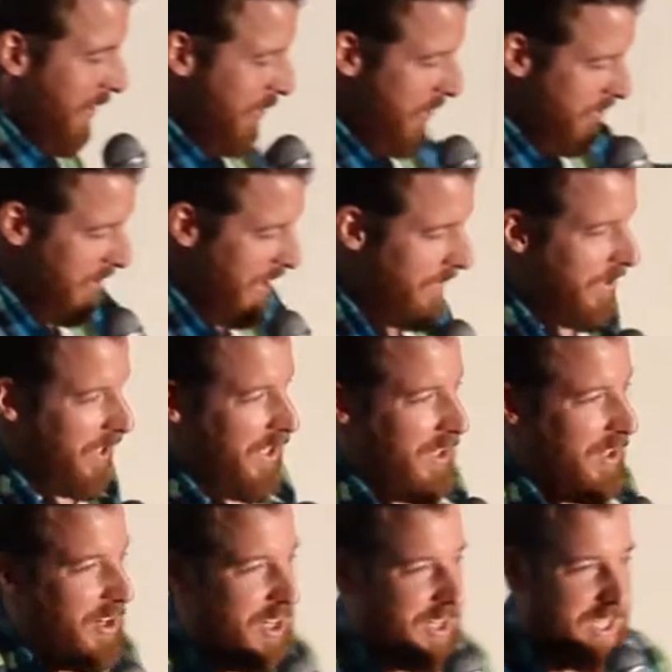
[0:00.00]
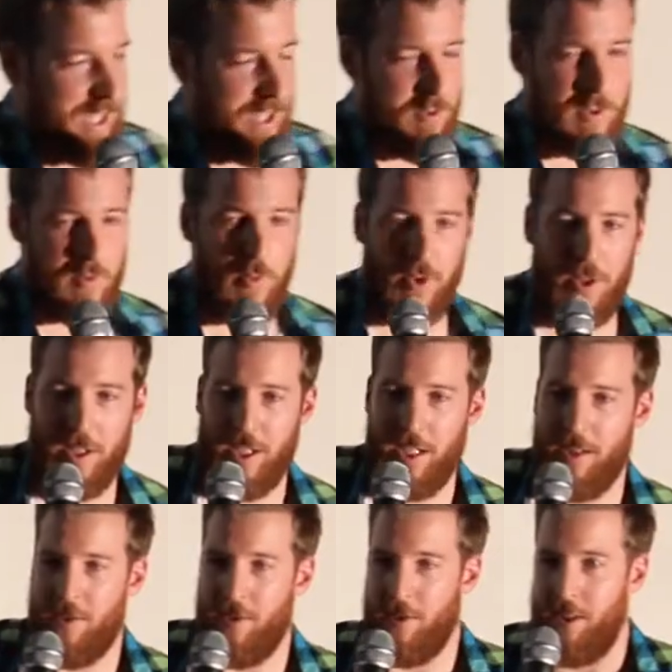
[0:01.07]
I was traveling a lot, and I was working
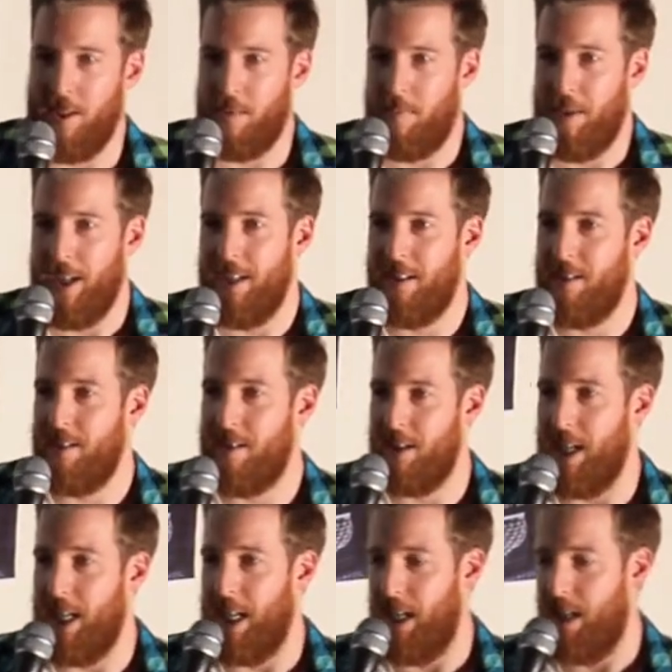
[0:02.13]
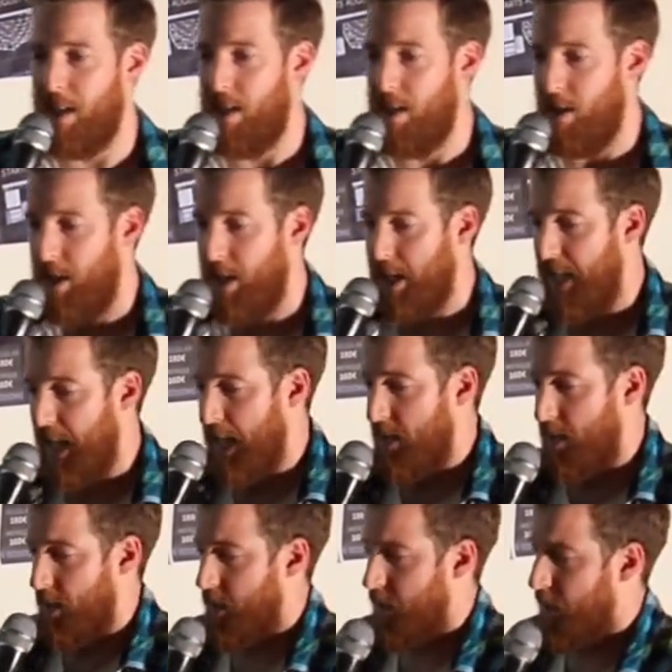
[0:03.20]
in all these places, and uh, again,
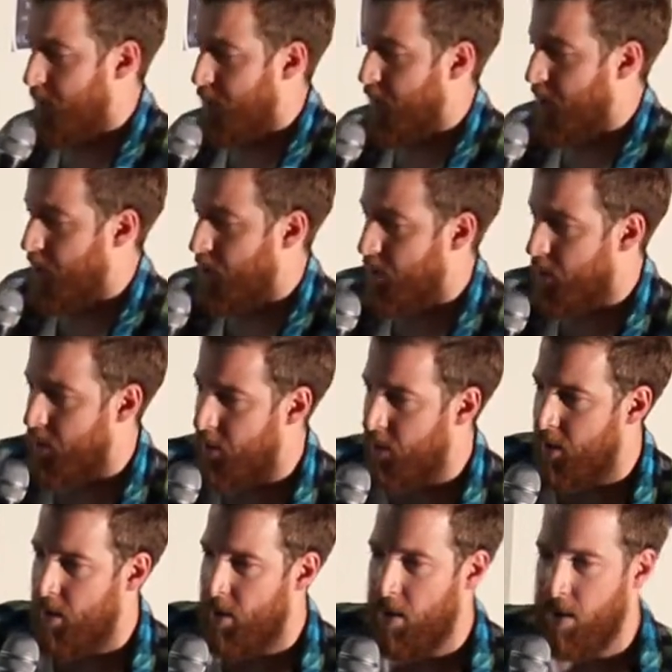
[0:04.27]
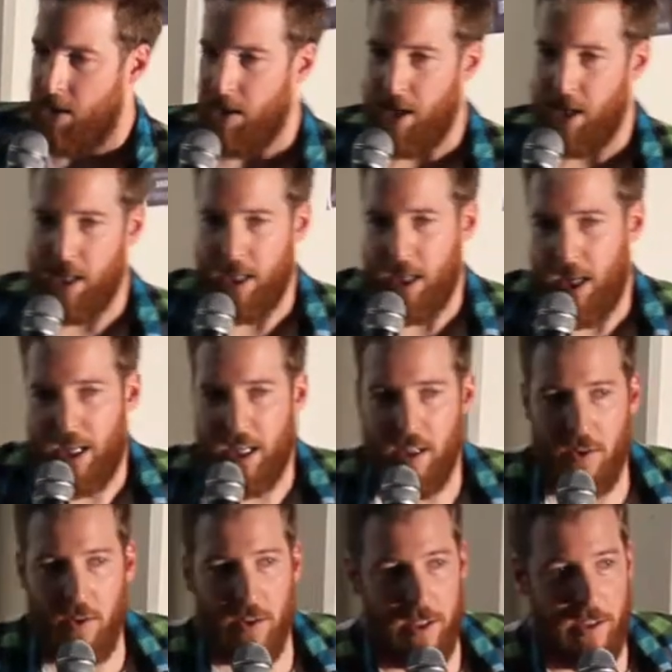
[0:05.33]
I did it because I, I can
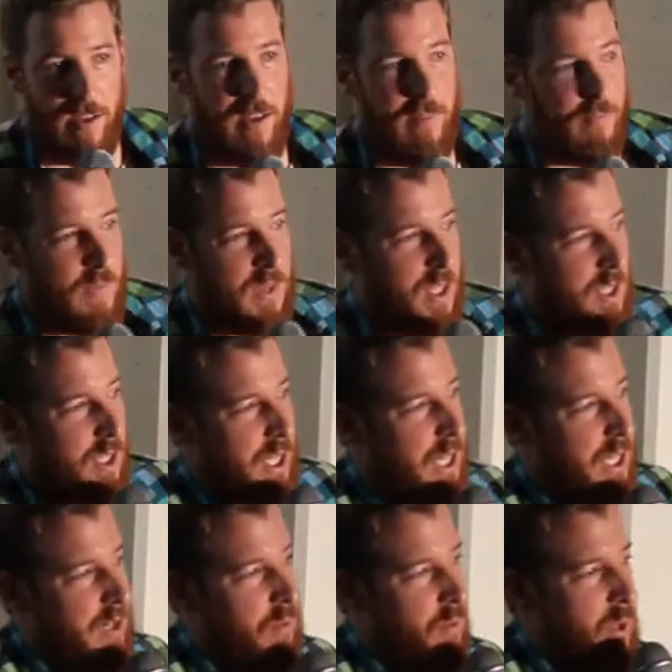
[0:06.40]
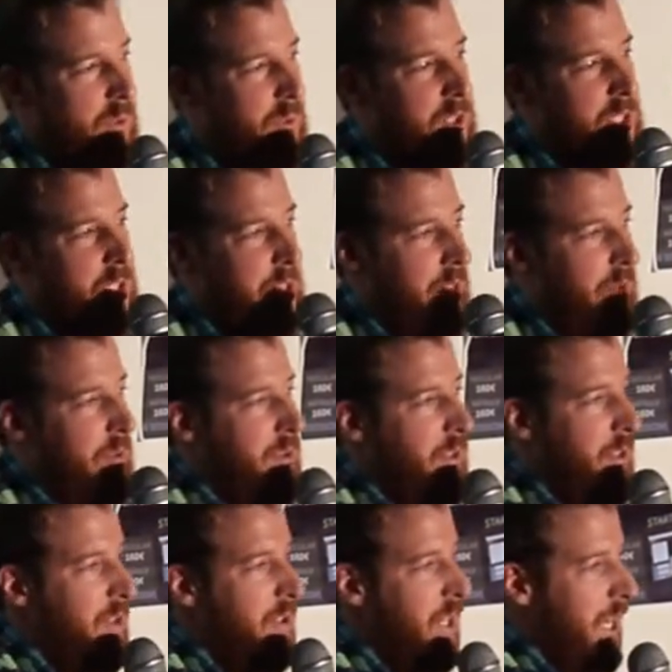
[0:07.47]
do it. And what I want to share with
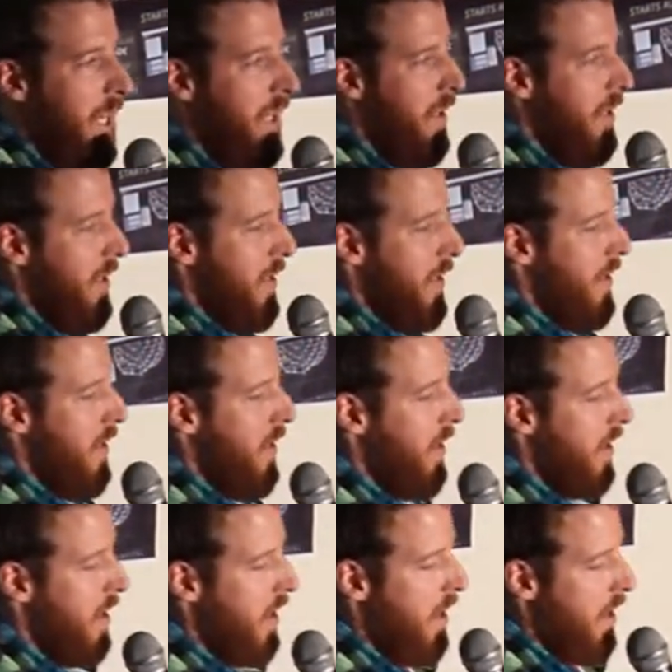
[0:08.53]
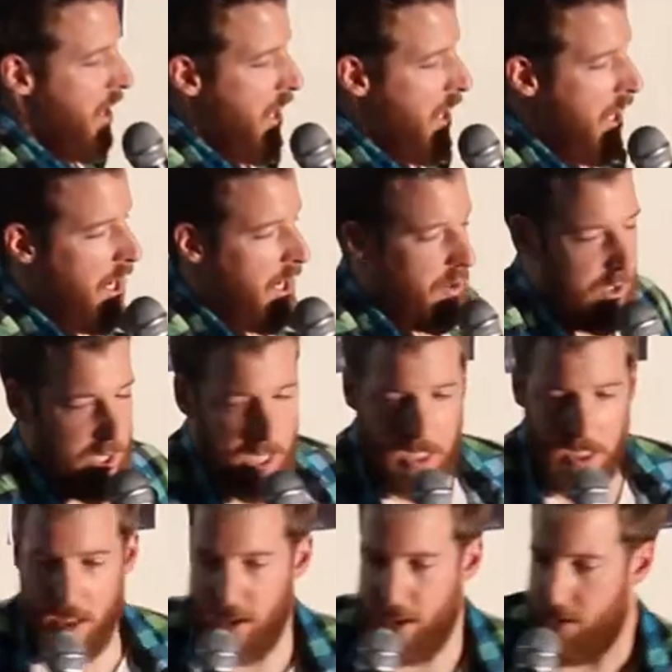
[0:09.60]
you today is how I
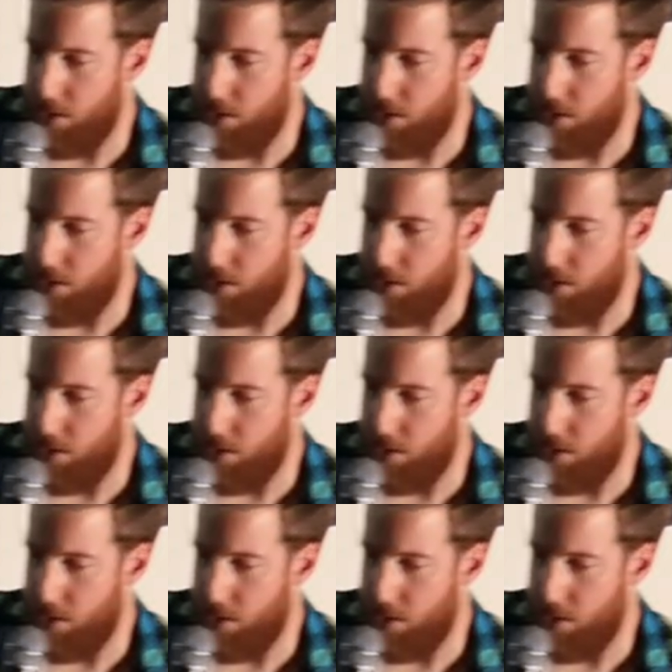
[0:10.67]
actually